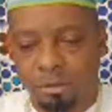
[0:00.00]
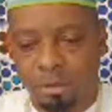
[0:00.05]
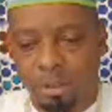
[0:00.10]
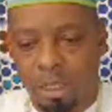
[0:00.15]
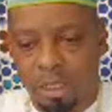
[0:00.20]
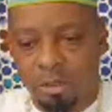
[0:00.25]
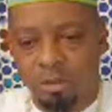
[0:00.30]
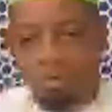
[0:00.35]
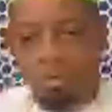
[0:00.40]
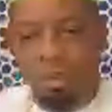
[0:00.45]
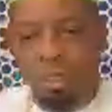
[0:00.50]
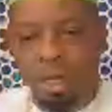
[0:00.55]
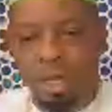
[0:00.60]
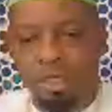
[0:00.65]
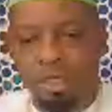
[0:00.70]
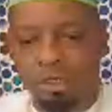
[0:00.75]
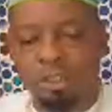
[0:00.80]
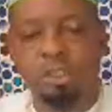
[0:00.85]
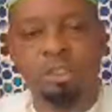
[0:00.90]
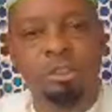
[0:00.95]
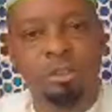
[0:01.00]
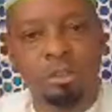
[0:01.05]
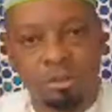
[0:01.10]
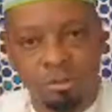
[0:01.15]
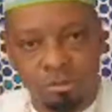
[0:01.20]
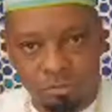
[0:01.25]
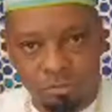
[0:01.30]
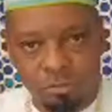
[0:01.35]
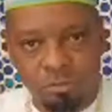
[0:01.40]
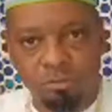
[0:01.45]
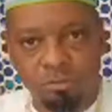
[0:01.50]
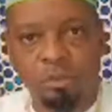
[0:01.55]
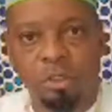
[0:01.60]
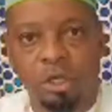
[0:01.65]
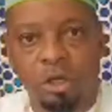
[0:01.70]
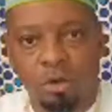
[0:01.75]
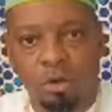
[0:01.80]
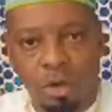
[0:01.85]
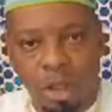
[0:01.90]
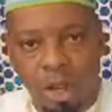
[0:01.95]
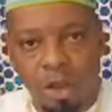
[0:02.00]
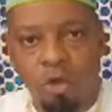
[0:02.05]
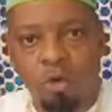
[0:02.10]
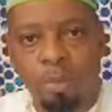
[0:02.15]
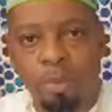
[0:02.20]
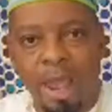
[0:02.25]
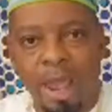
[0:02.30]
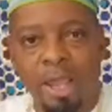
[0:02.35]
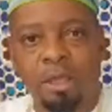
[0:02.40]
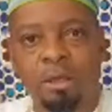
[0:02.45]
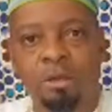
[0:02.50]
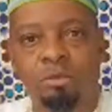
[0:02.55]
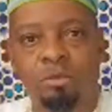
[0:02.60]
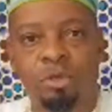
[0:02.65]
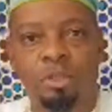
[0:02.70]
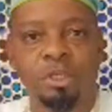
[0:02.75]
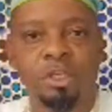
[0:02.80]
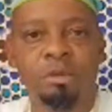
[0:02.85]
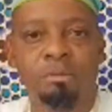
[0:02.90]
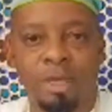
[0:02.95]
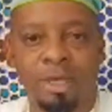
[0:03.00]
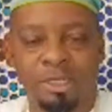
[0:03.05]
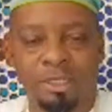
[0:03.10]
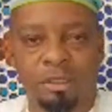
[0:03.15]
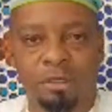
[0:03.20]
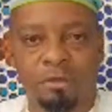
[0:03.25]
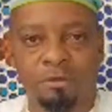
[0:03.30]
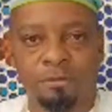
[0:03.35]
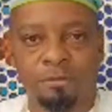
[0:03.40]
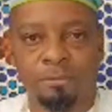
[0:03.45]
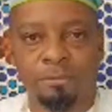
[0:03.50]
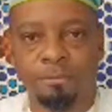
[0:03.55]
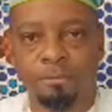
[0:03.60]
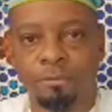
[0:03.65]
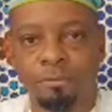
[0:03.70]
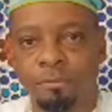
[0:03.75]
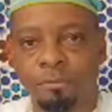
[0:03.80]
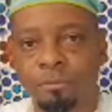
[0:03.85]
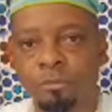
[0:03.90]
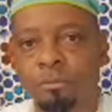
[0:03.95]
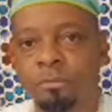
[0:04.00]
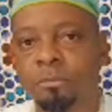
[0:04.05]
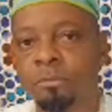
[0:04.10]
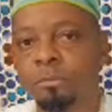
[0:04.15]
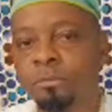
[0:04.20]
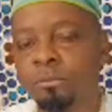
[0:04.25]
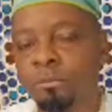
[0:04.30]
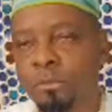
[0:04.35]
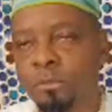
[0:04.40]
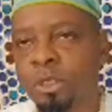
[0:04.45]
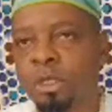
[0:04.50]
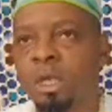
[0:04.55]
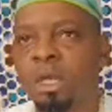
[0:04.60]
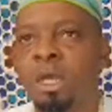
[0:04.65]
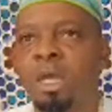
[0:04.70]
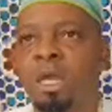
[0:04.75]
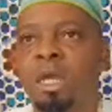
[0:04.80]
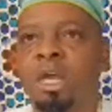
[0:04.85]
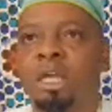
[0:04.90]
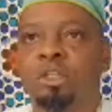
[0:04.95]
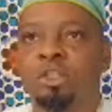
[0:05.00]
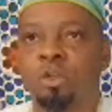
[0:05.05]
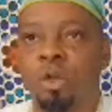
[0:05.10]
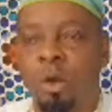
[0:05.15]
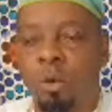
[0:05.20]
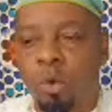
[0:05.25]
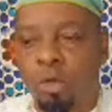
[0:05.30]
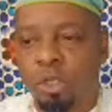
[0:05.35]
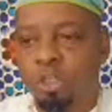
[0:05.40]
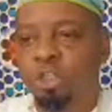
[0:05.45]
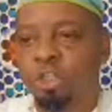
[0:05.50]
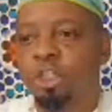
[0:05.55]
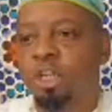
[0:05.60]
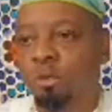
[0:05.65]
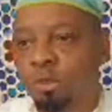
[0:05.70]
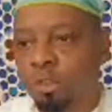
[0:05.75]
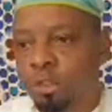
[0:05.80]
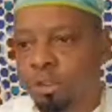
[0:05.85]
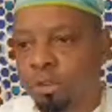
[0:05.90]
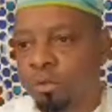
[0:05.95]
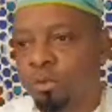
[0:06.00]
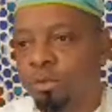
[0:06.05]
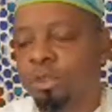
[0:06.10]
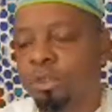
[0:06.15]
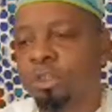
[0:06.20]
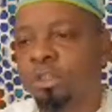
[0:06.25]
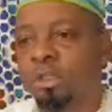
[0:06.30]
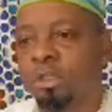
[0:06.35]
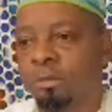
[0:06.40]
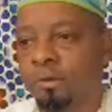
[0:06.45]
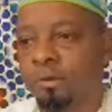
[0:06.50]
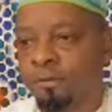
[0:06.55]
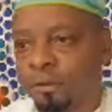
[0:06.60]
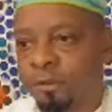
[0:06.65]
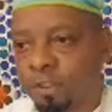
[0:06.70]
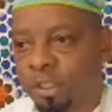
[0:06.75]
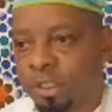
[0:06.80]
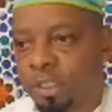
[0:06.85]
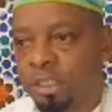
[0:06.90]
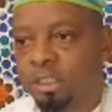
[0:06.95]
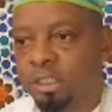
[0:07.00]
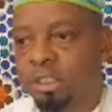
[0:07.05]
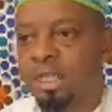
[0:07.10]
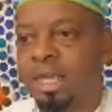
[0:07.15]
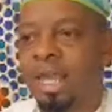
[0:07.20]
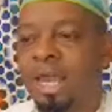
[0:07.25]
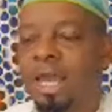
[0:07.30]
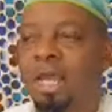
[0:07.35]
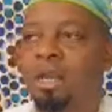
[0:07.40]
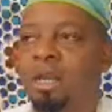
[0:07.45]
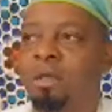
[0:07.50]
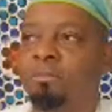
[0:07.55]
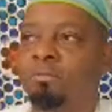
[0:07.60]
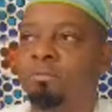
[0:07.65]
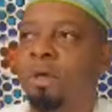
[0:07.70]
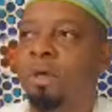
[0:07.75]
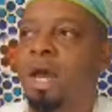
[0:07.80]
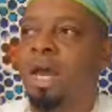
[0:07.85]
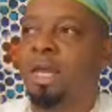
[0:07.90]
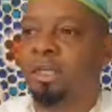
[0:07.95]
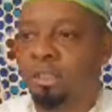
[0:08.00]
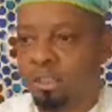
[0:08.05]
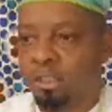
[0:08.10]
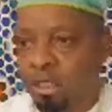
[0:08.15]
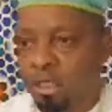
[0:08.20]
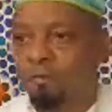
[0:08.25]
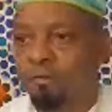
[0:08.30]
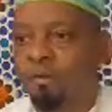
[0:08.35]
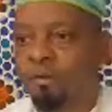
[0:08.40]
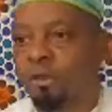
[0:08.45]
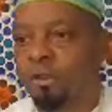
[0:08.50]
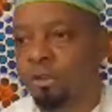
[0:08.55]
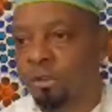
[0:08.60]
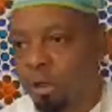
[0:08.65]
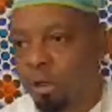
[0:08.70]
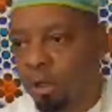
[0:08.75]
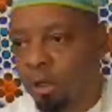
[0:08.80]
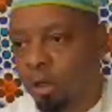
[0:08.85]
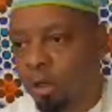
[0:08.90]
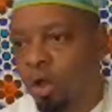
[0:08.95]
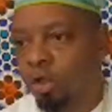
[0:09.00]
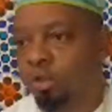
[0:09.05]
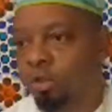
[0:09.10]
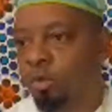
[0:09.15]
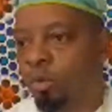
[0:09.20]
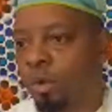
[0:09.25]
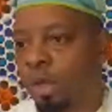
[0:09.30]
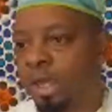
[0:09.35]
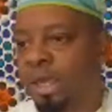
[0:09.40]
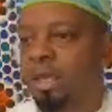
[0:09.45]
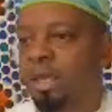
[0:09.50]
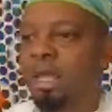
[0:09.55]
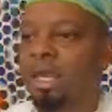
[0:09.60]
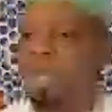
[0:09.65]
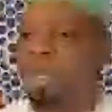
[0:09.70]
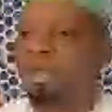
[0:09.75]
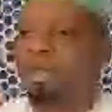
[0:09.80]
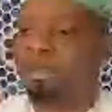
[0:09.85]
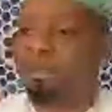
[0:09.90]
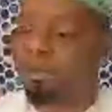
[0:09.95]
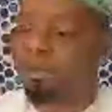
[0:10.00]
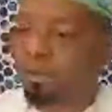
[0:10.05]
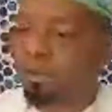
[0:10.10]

and I just, I go back within myself. And so I want to share with you some of the things that I discovered along the way and